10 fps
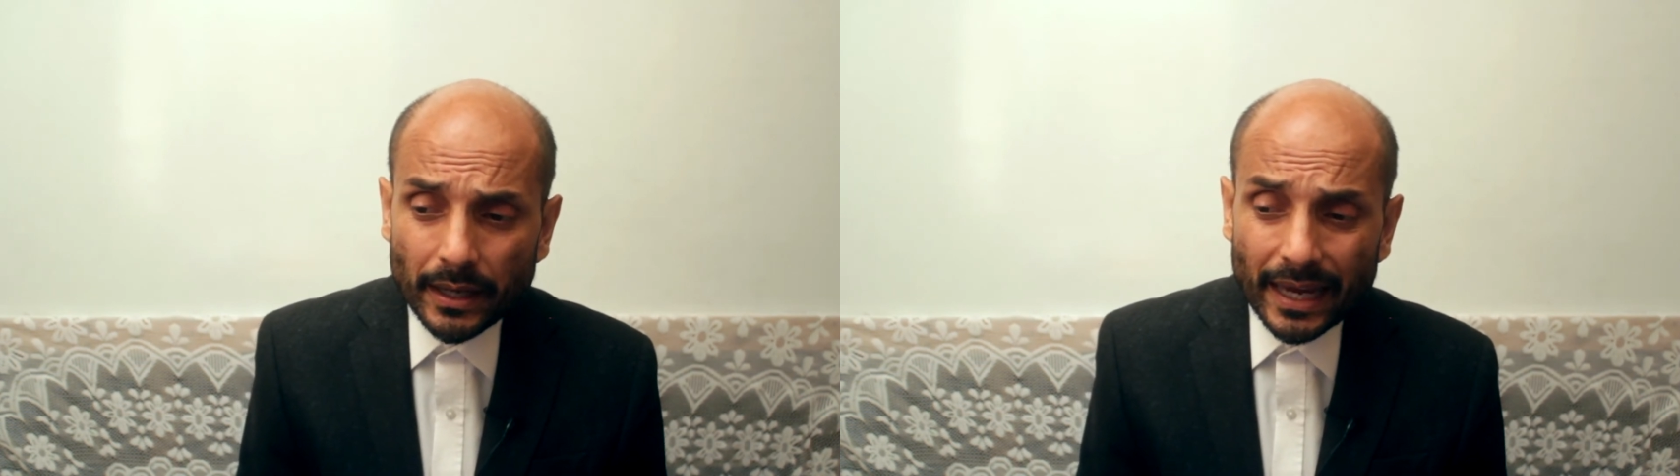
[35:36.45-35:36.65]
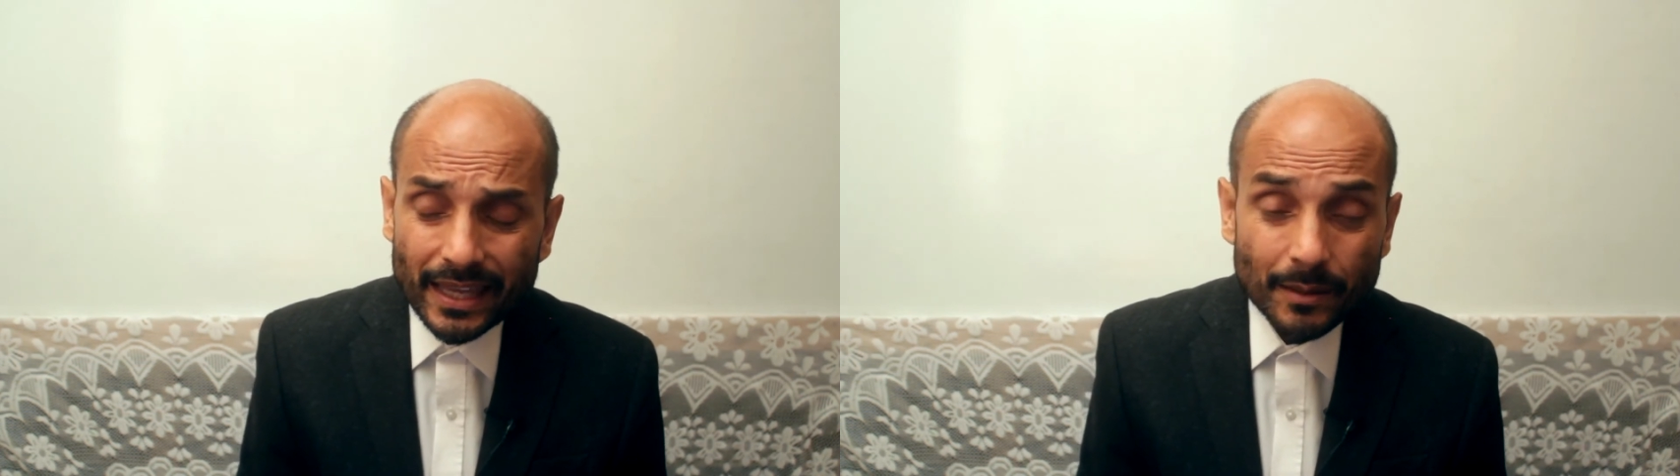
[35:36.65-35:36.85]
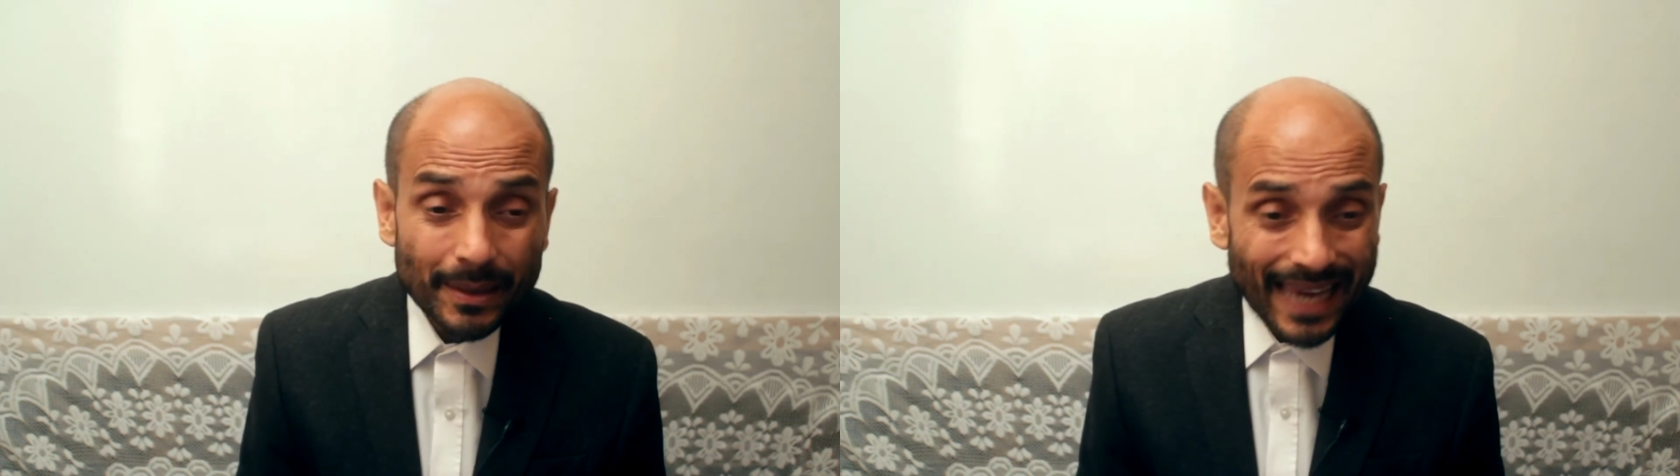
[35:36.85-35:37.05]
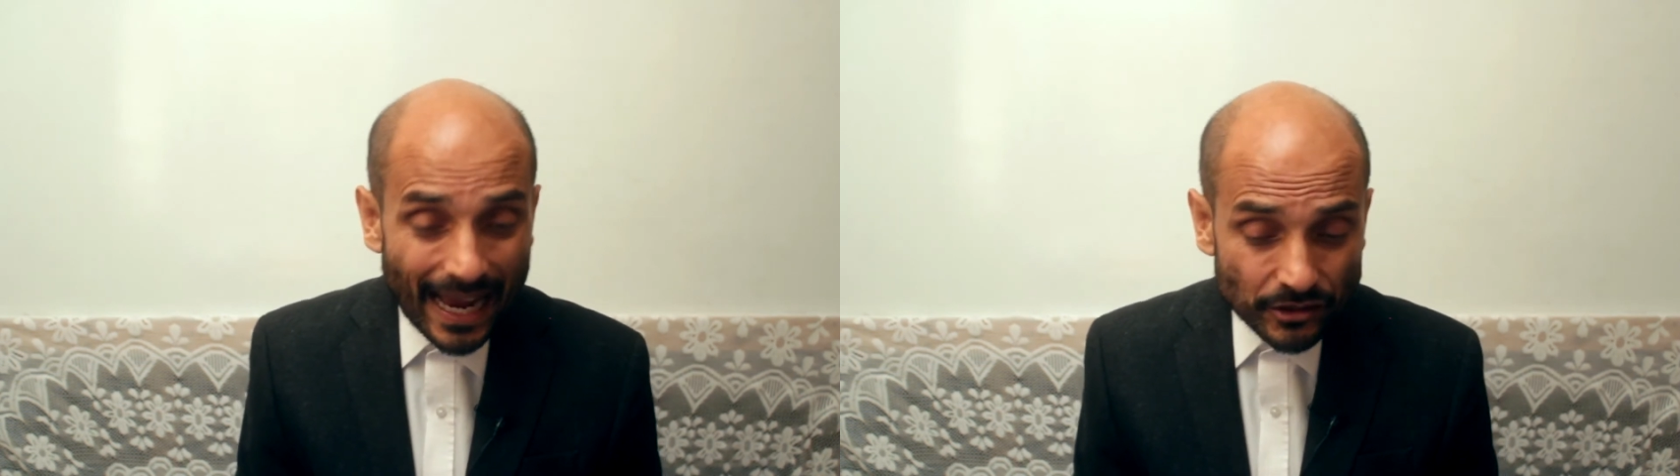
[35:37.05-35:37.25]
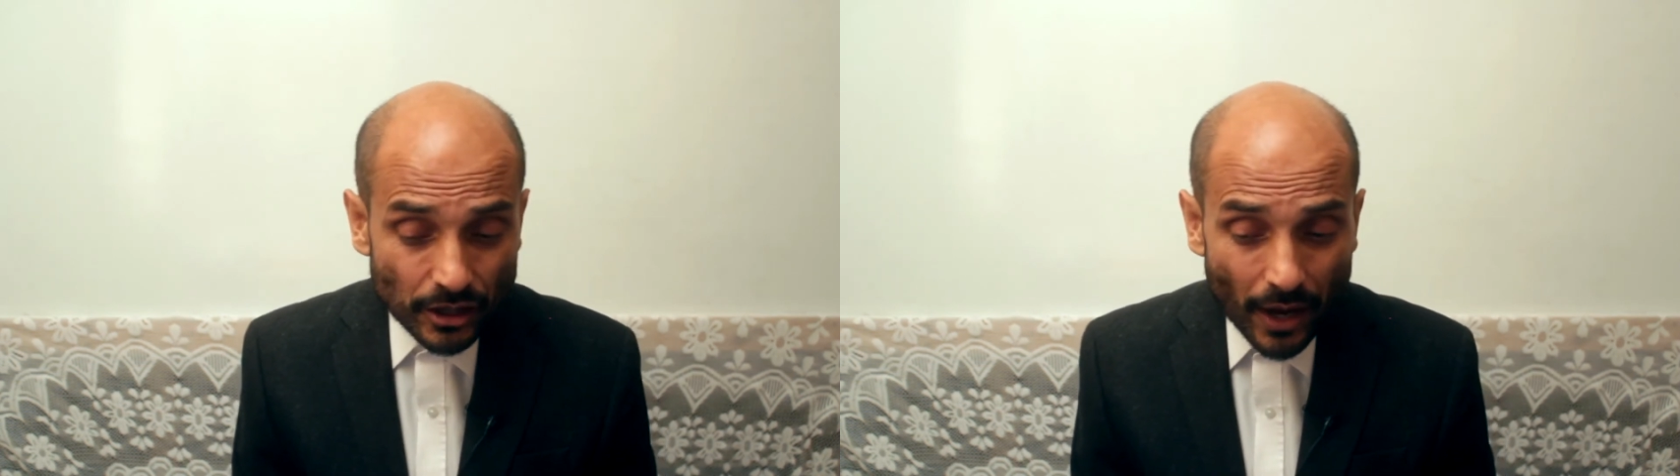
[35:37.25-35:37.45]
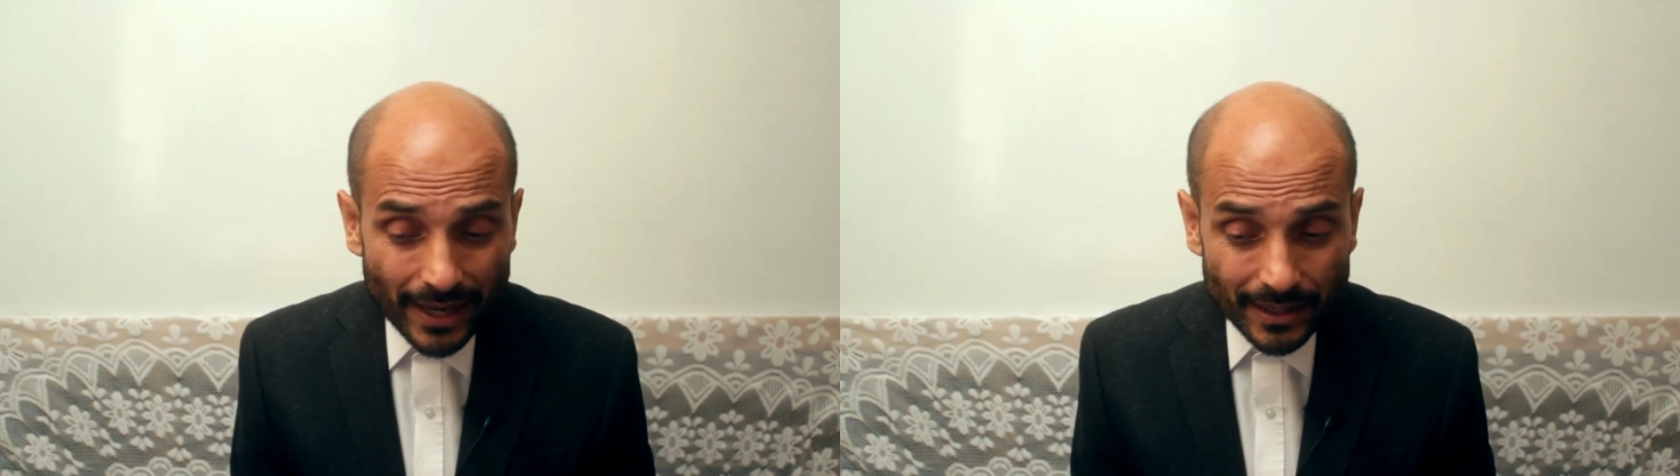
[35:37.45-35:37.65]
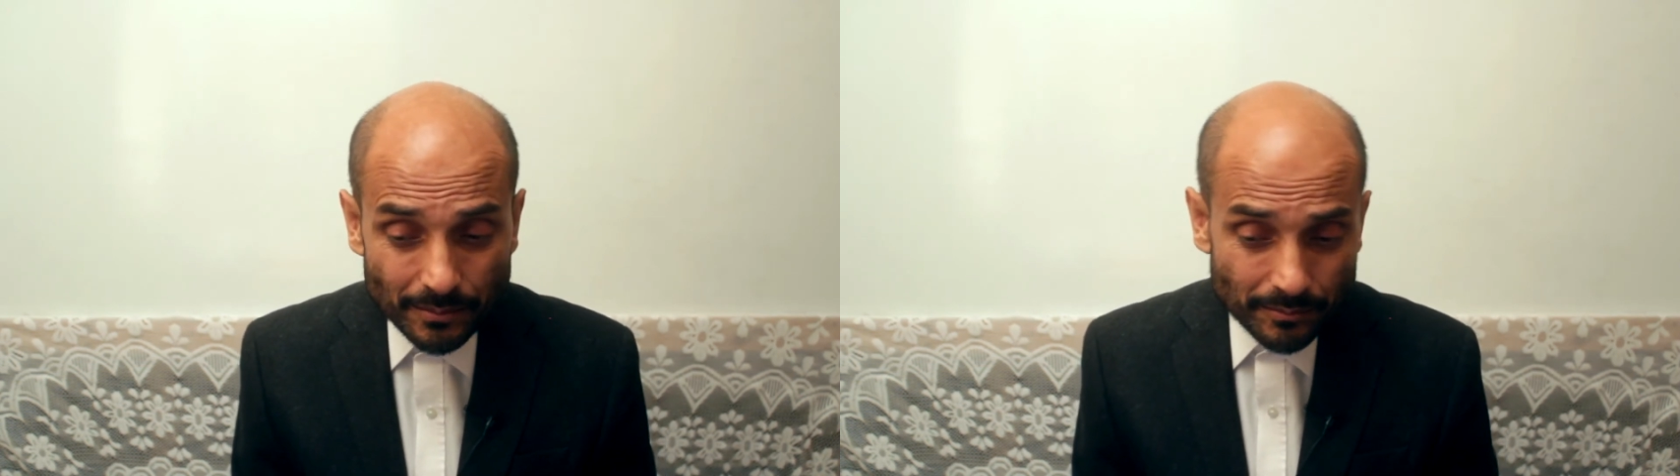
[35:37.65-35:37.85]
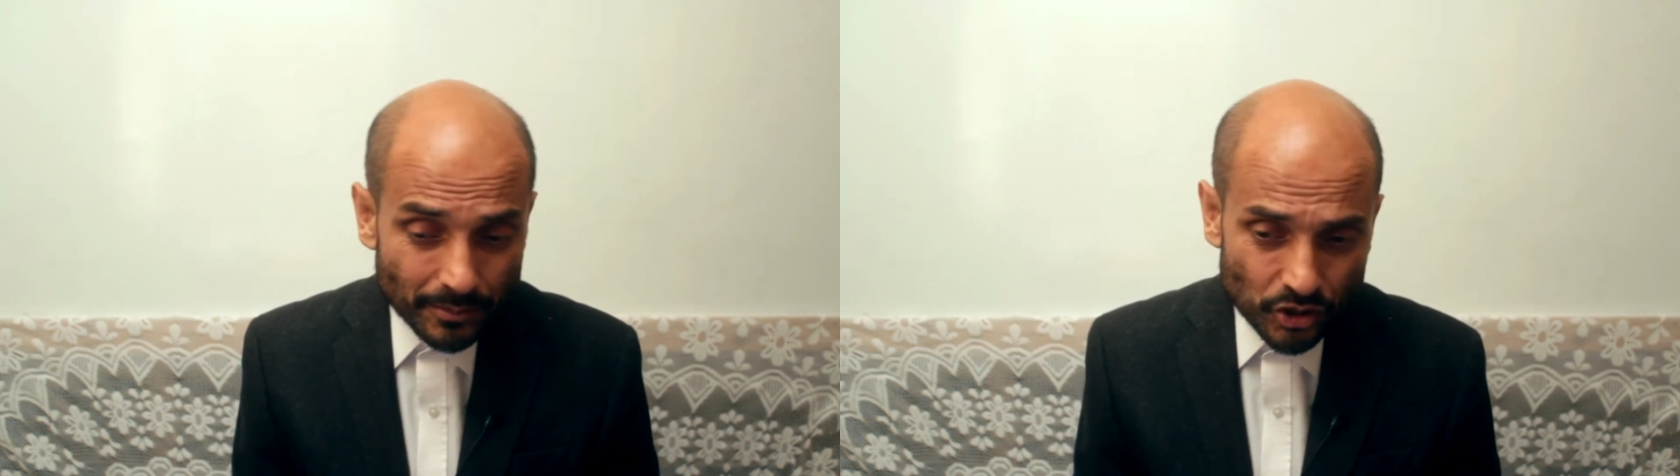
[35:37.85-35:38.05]
either began to like
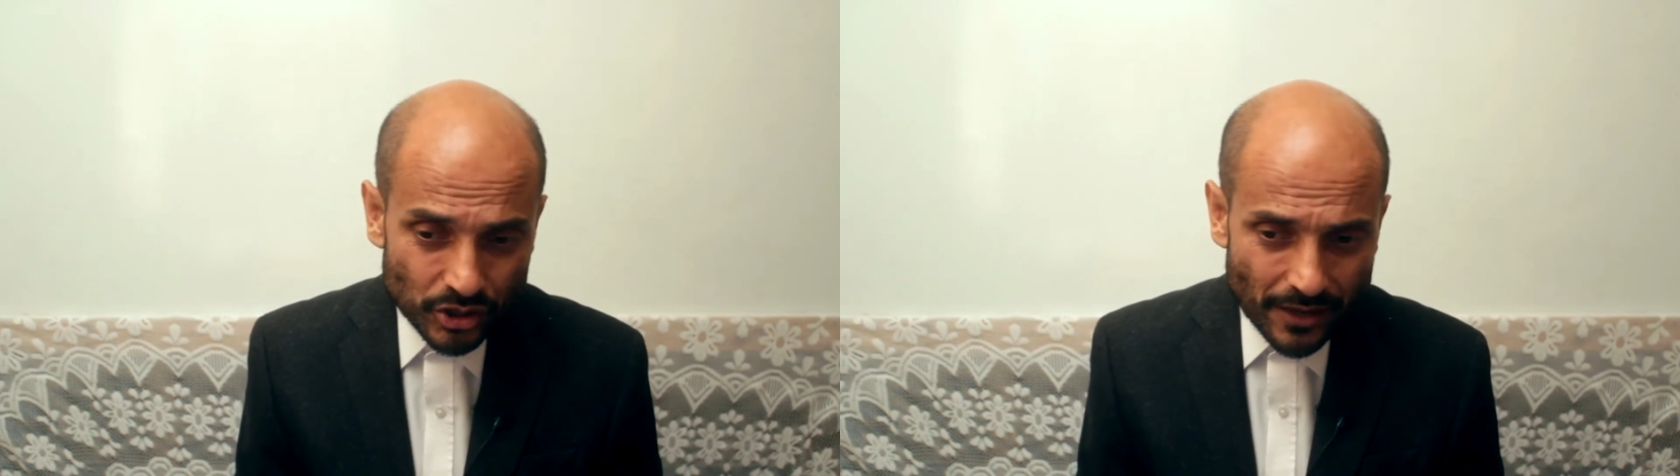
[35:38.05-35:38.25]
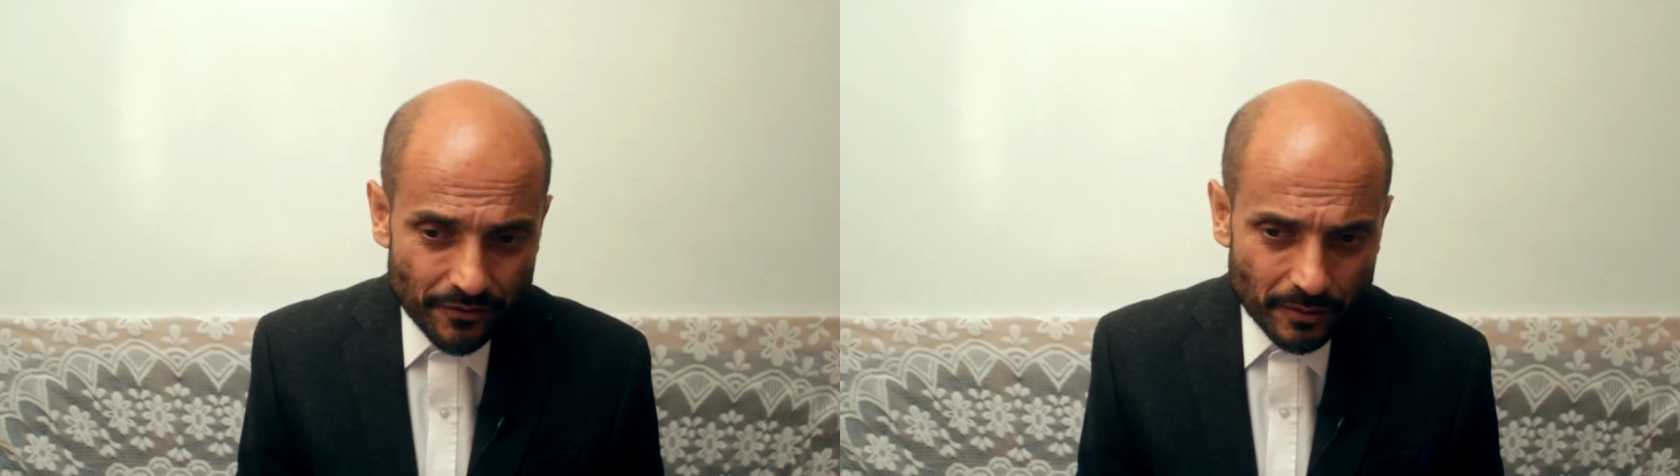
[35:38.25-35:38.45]
them because you never